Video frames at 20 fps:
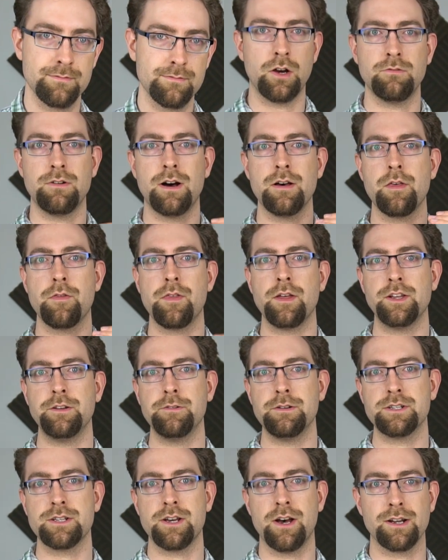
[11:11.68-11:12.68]
Or rather than
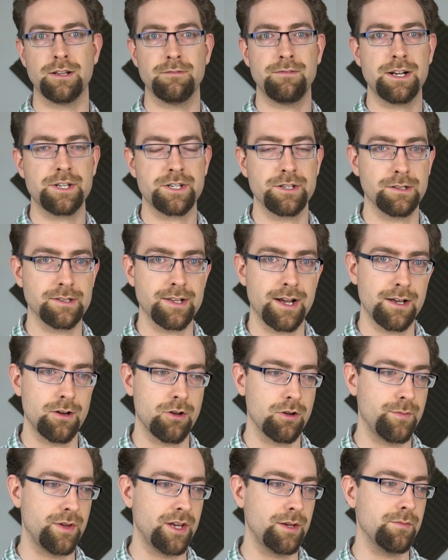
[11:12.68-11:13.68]
your internal rational
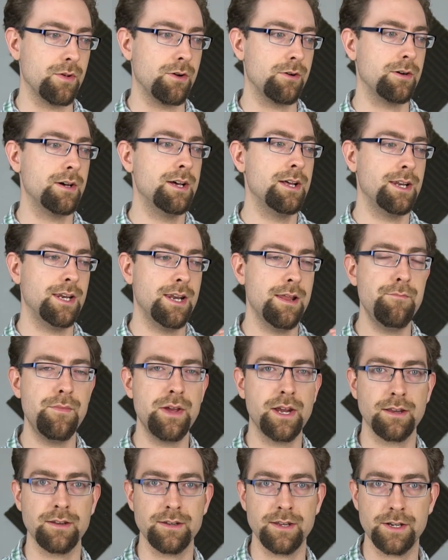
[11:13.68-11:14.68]
dialogue being more
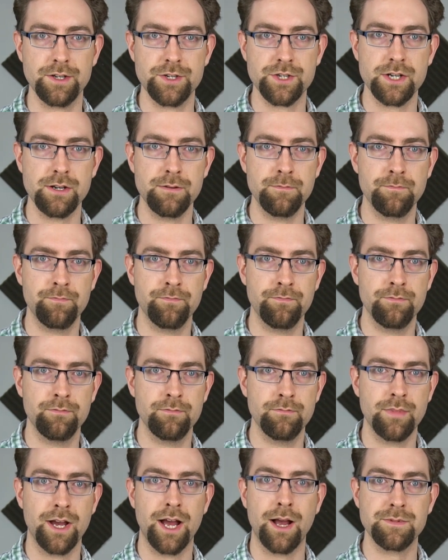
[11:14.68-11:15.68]
limbic in nature,
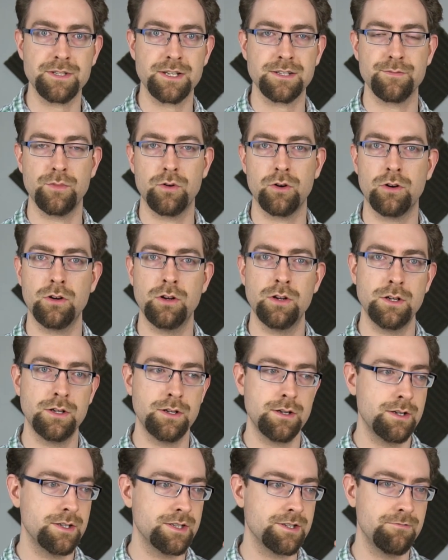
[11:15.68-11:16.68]
perhaps it's more
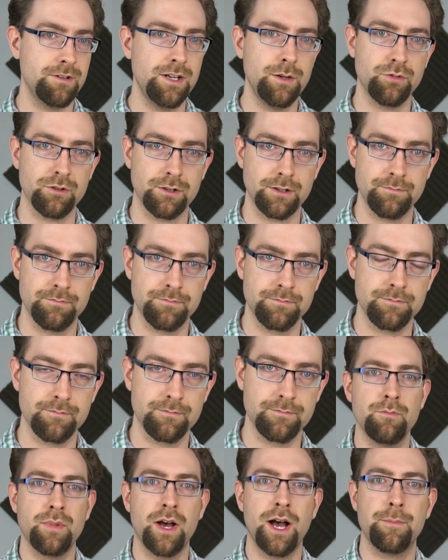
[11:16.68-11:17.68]
cerebral.
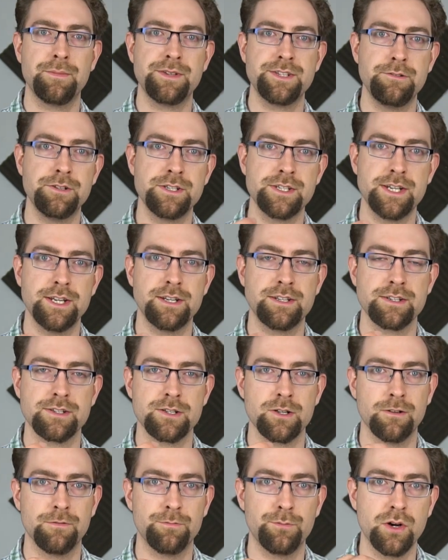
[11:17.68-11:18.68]
Perhaps you seek to
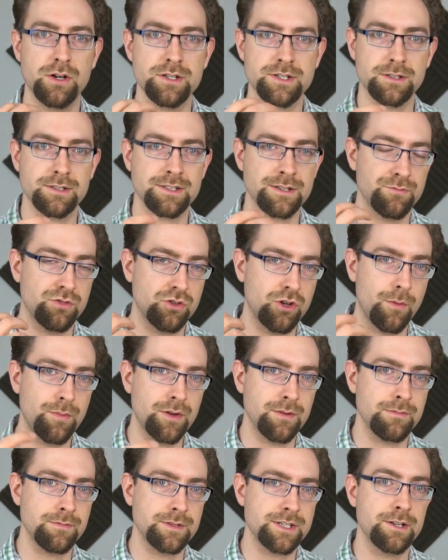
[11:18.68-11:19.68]
solve puzzles and
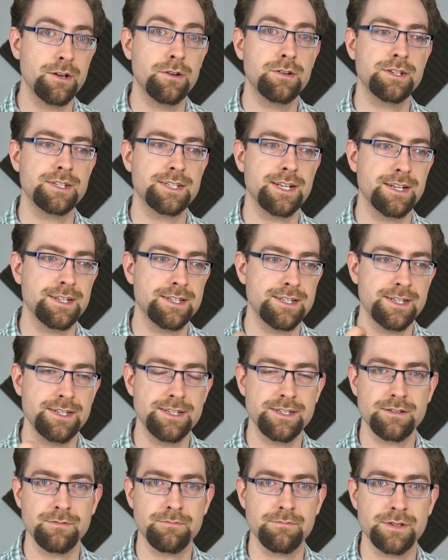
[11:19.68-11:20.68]
problems and understand
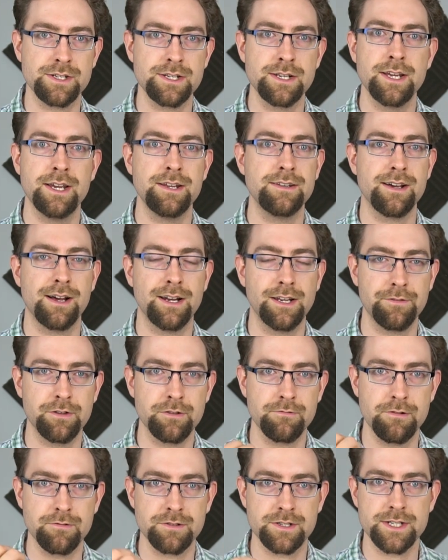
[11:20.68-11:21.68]
systems entirely for
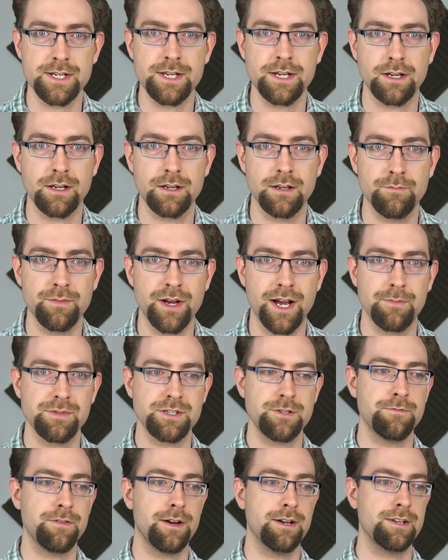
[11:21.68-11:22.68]
their own sake.
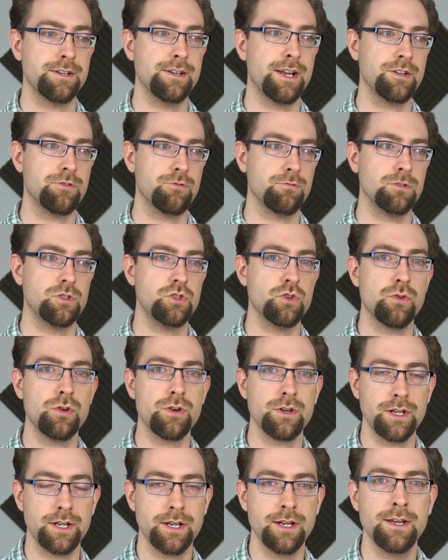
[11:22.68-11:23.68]
Perhaps you find a natural
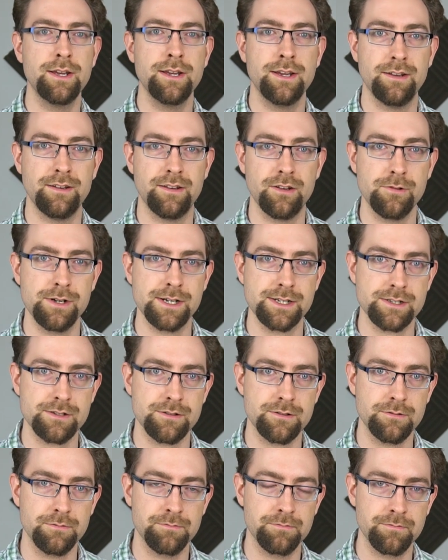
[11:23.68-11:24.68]
joy in doing
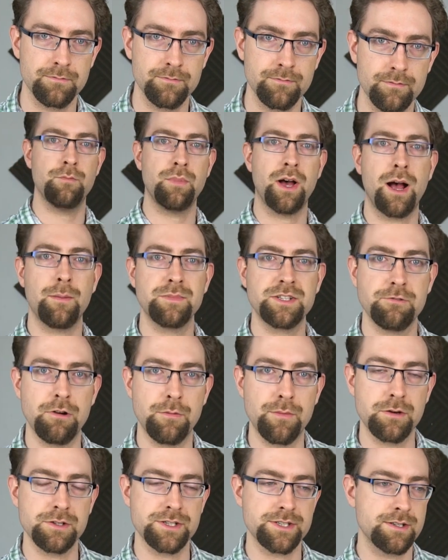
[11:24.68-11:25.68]
so. Perhaps you are
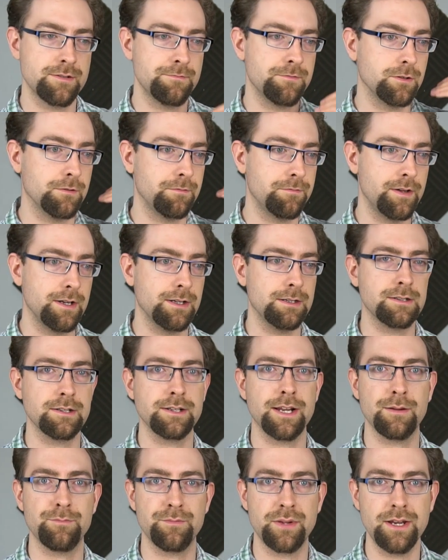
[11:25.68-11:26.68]
most fulfilled
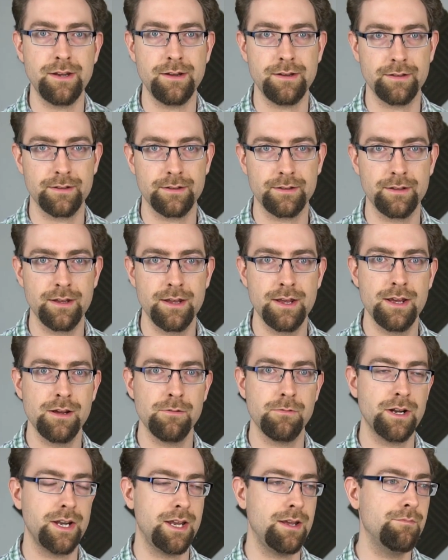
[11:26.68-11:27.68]
and at peace
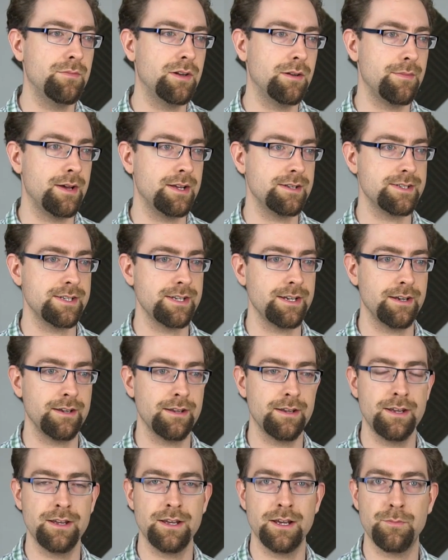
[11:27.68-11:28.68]
when implementing
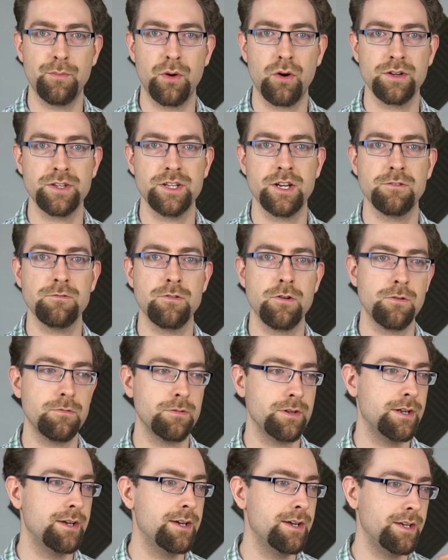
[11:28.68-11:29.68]
upon your
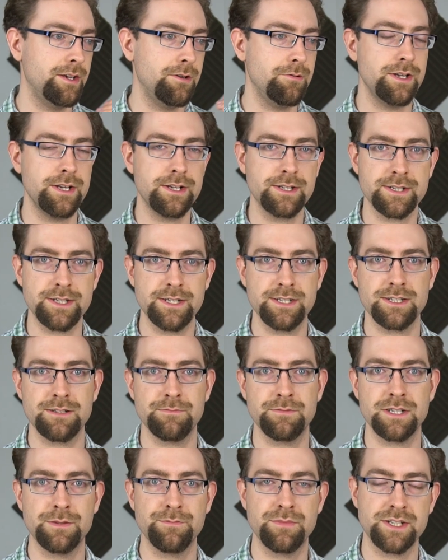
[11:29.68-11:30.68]
own unique
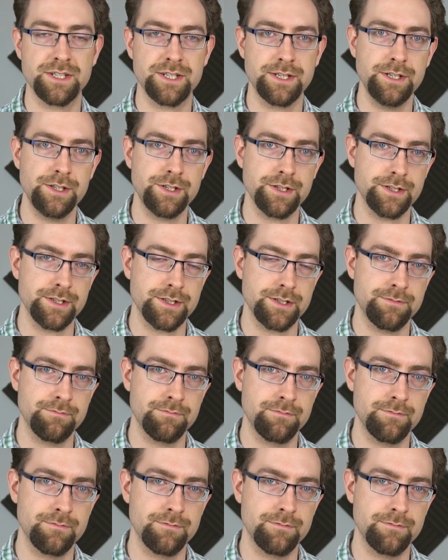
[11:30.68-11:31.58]
systems and procedures.